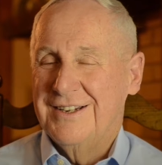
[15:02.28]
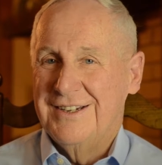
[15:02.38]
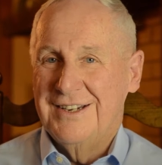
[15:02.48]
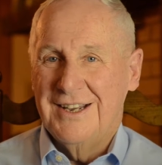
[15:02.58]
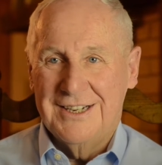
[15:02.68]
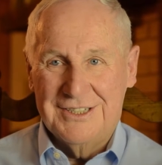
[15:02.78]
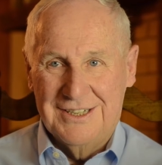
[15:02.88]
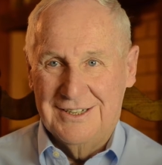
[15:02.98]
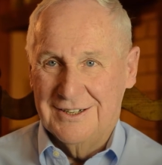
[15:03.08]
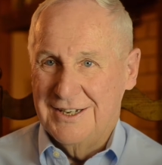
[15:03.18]

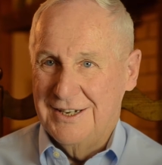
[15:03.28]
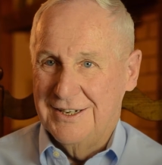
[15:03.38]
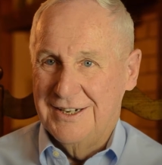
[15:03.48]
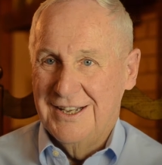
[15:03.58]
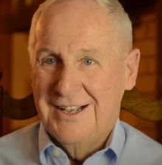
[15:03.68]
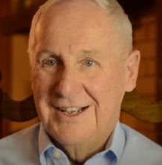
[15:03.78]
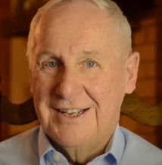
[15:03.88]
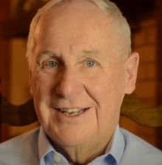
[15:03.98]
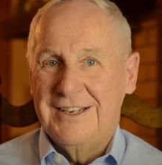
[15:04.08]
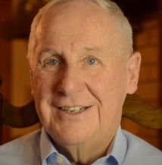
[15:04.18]
nice little kid.
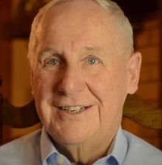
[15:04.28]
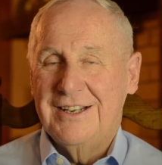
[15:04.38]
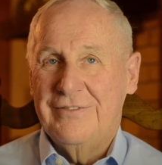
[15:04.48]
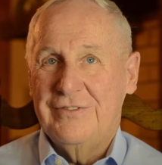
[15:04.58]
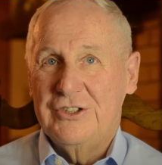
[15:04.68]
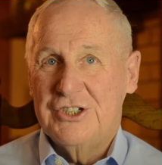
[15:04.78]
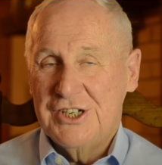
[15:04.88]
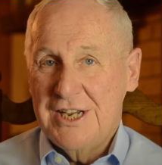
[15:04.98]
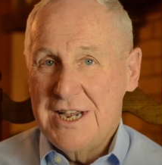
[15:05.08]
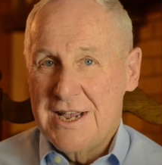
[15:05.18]
If you
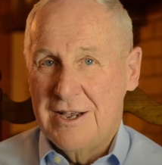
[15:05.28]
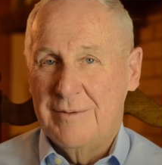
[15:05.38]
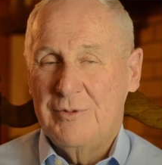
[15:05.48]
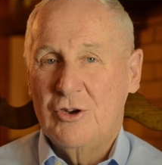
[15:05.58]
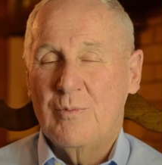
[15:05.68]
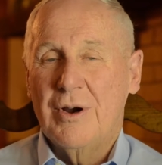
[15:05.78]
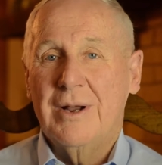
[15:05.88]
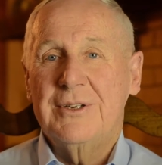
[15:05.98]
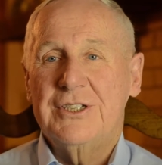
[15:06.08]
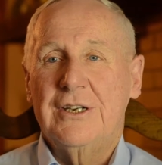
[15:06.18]
see him, you'll
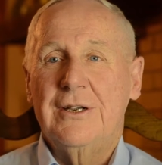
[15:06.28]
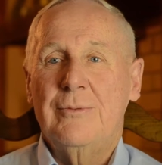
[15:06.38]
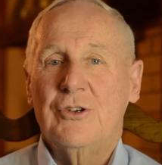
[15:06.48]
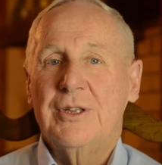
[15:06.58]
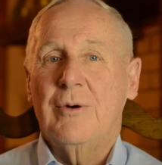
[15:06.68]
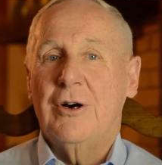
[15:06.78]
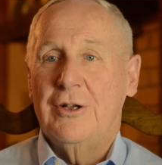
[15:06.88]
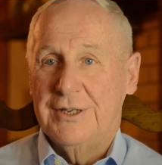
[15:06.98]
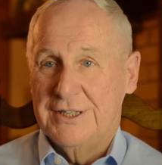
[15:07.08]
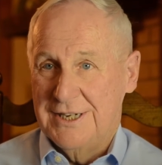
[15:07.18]
probably see him with a
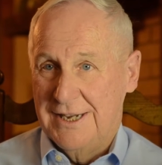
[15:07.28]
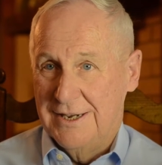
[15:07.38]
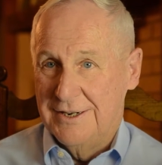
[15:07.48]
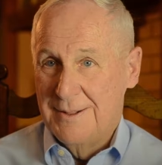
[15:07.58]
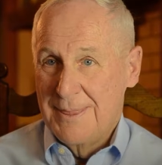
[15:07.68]
ball in his hand.